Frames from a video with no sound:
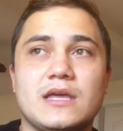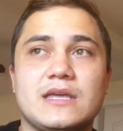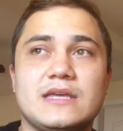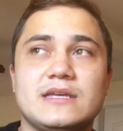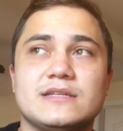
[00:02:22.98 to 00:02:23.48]

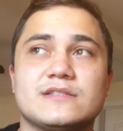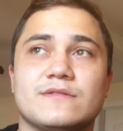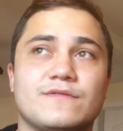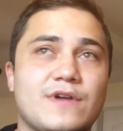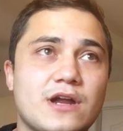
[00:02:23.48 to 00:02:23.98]
is a
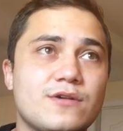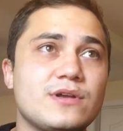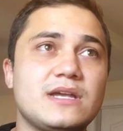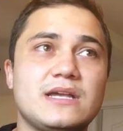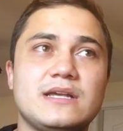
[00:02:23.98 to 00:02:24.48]

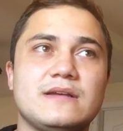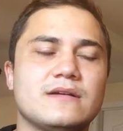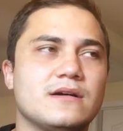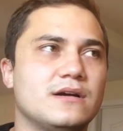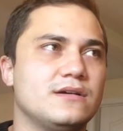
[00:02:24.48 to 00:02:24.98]
very
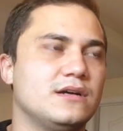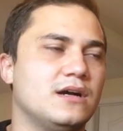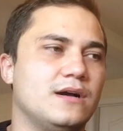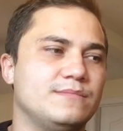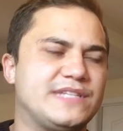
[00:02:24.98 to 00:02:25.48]

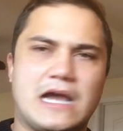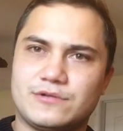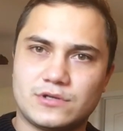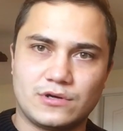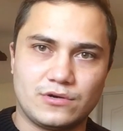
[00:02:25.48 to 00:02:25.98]
down
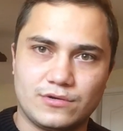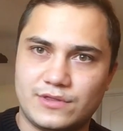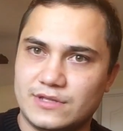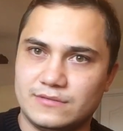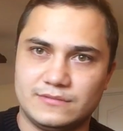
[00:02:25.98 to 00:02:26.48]
to
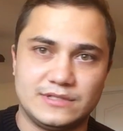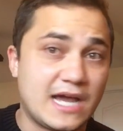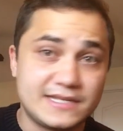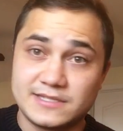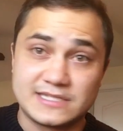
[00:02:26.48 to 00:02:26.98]
earth,
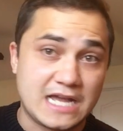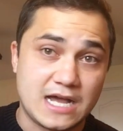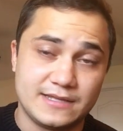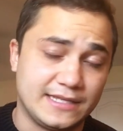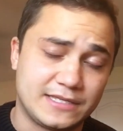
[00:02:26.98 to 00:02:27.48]
nicest
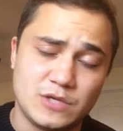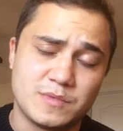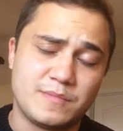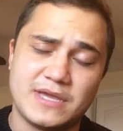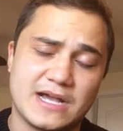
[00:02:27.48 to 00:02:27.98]
guy, like
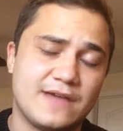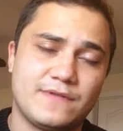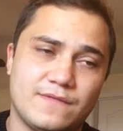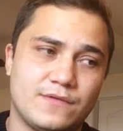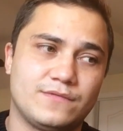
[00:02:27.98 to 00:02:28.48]
human being I've
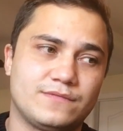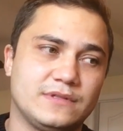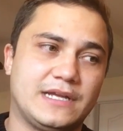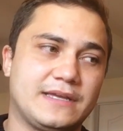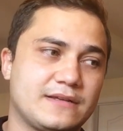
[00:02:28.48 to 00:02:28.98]
ever
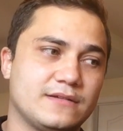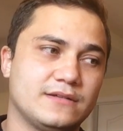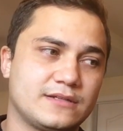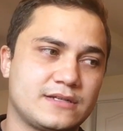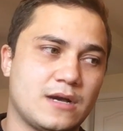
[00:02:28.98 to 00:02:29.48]
like
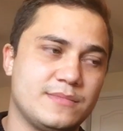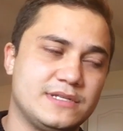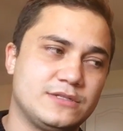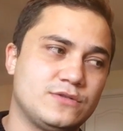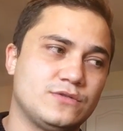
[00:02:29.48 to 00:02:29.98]
come
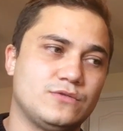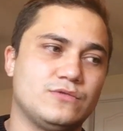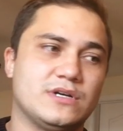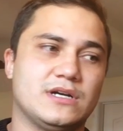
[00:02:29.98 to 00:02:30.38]
into